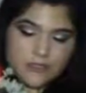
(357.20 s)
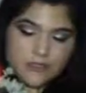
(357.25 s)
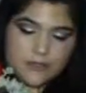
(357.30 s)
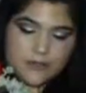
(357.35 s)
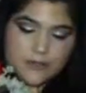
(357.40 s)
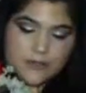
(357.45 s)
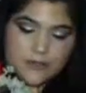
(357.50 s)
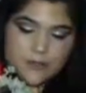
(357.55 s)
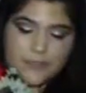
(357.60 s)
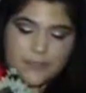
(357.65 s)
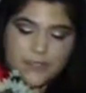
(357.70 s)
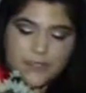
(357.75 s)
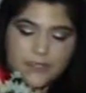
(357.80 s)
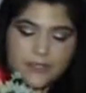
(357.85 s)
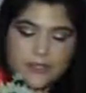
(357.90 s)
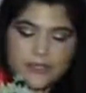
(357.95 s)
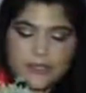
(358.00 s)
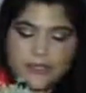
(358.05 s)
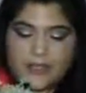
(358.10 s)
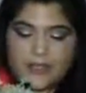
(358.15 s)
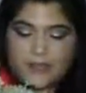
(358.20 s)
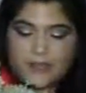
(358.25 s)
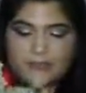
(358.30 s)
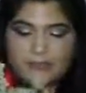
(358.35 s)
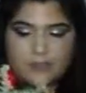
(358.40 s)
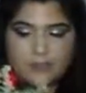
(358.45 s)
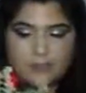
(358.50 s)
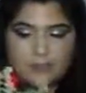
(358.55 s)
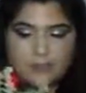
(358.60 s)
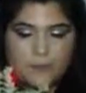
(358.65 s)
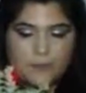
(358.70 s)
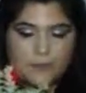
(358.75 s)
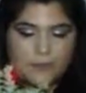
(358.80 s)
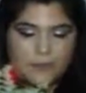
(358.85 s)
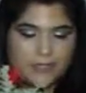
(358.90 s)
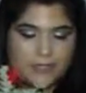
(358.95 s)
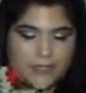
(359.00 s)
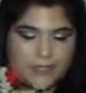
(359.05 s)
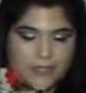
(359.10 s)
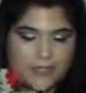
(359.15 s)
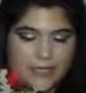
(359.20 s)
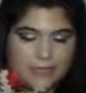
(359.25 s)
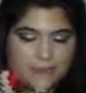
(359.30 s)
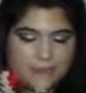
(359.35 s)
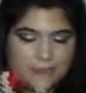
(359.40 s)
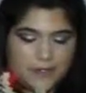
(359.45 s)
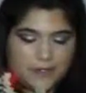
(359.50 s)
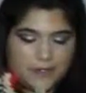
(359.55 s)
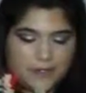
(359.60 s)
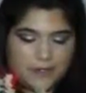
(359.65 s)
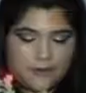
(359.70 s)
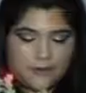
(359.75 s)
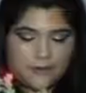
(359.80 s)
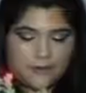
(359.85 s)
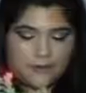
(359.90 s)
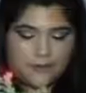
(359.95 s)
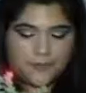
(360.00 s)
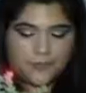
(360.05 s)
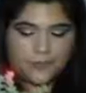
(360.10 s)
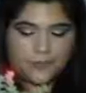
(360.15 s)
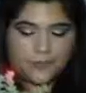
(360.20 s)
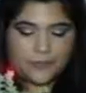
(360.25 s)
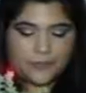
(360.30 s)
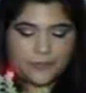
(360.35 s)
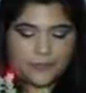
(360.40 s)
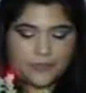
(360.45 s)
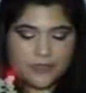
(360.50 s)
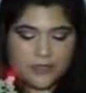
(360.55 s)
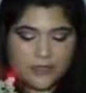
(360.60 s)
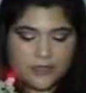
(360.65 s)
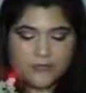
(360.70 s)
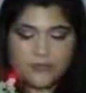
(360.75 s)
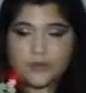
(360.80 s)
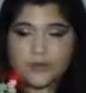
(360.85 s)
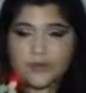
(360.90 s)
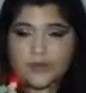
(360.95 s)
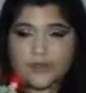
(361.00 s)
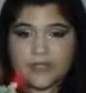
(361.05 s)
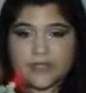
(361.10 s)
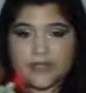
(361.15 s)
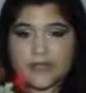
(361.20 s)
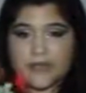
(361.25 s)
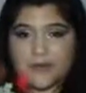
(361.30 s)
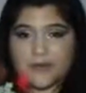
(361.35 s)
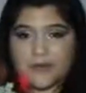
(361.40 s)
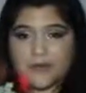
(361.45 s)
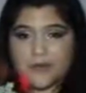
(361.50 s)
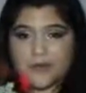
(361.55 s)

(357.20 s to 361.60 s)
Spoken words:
But I haven't come up with a name yet. If you want to help,